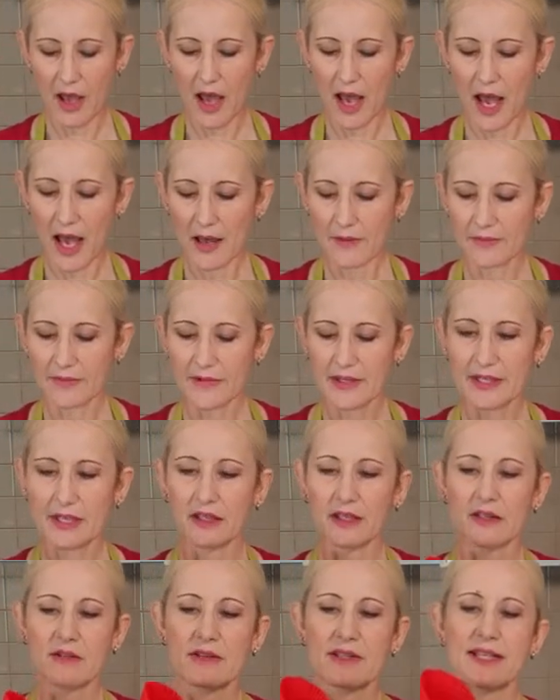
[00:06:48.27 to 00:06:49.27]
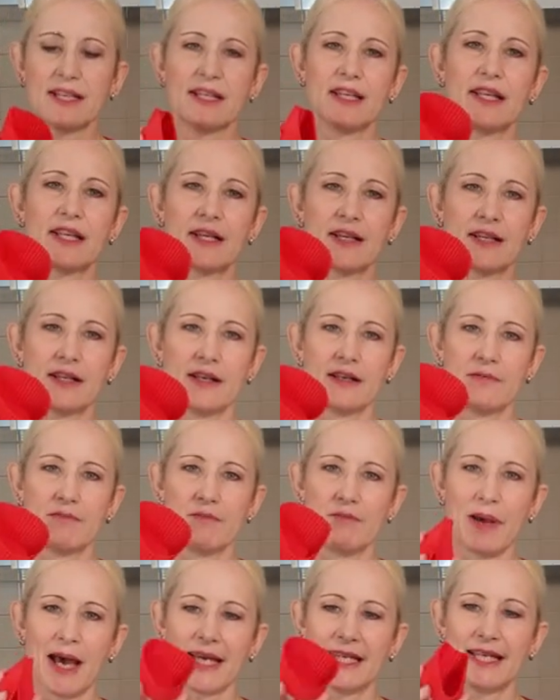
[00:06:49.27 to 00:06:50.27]
The little silicone
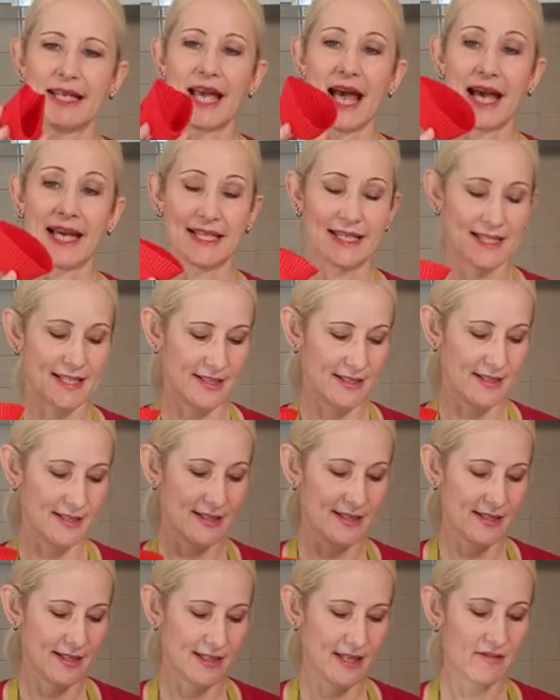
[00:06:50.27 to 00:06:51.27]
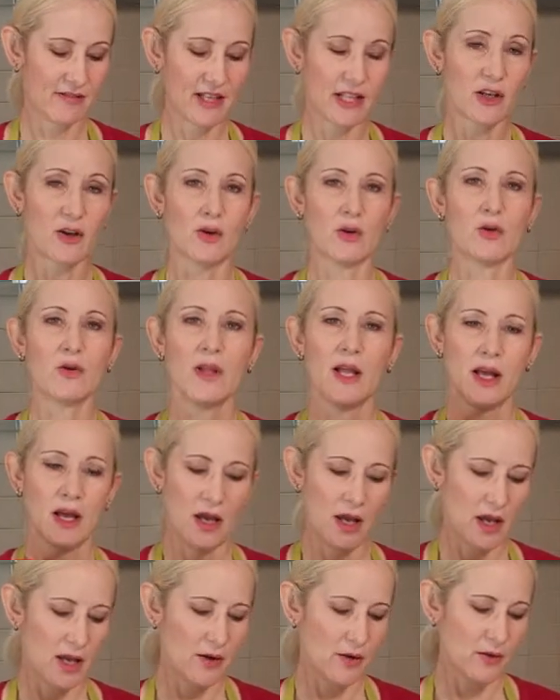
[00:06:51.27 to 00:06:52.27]
patty cases. They're really cool.
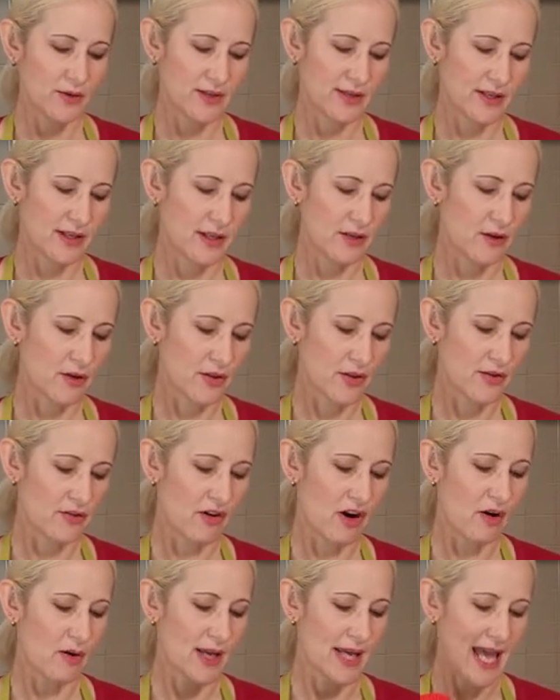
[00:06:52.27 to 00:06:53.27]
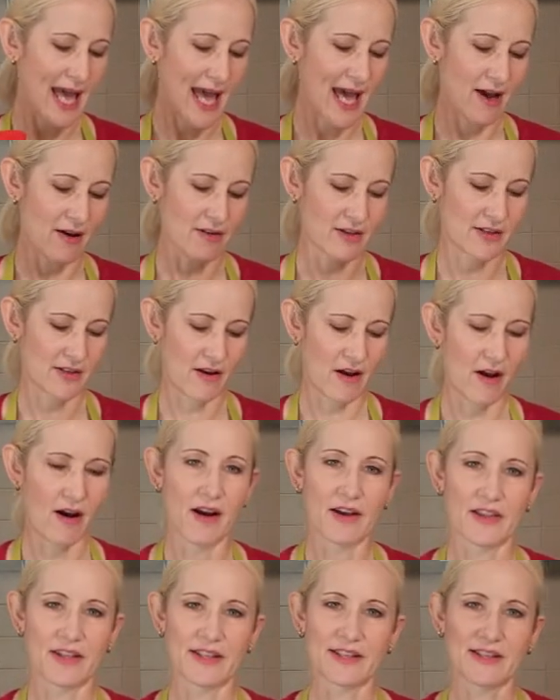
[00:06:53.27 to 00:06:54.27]
And also, you're not throwing out
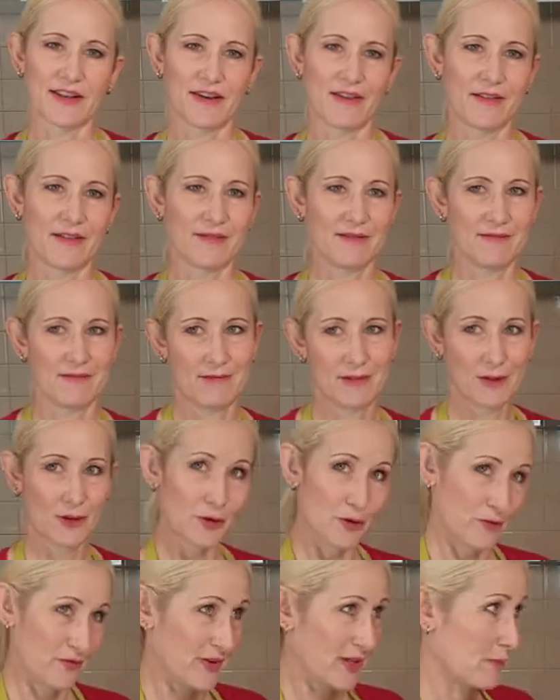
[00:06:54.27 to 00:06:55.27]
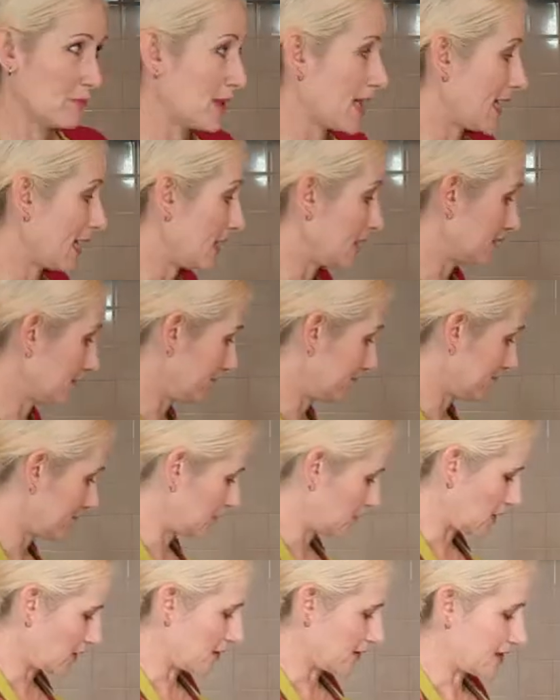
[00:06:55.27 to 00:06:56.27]
either, so good for the planet.
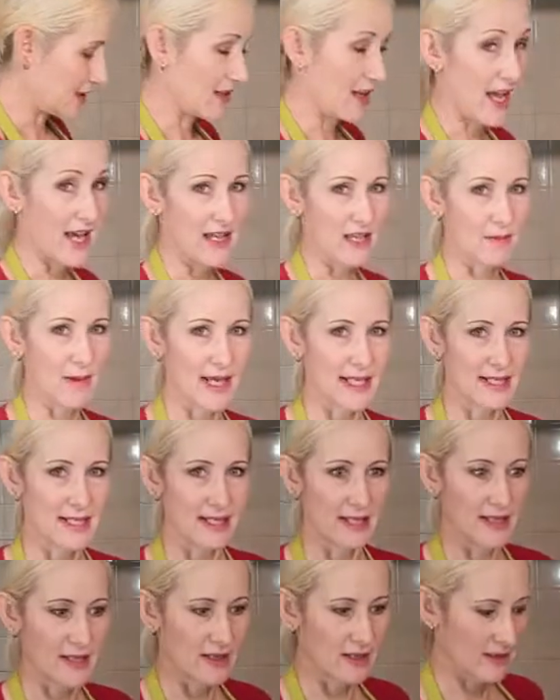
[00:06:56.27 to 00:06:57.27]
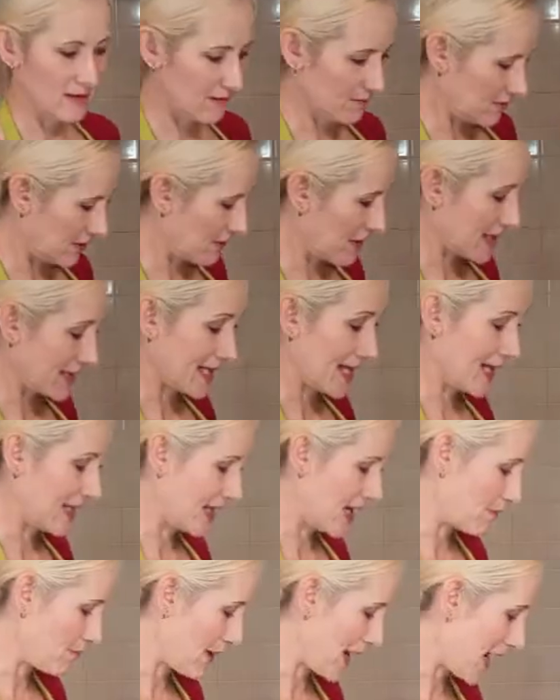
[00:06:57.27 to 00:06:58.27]
Well, I don't know how they make silicone. I might take
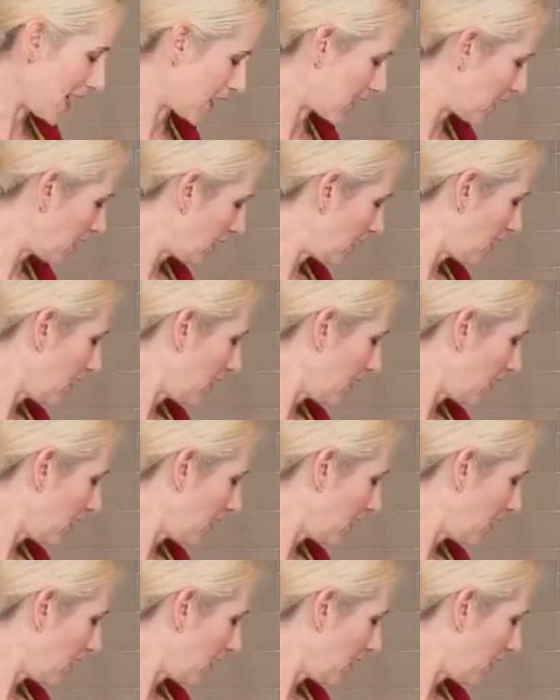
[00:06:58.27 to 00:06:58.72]
that back.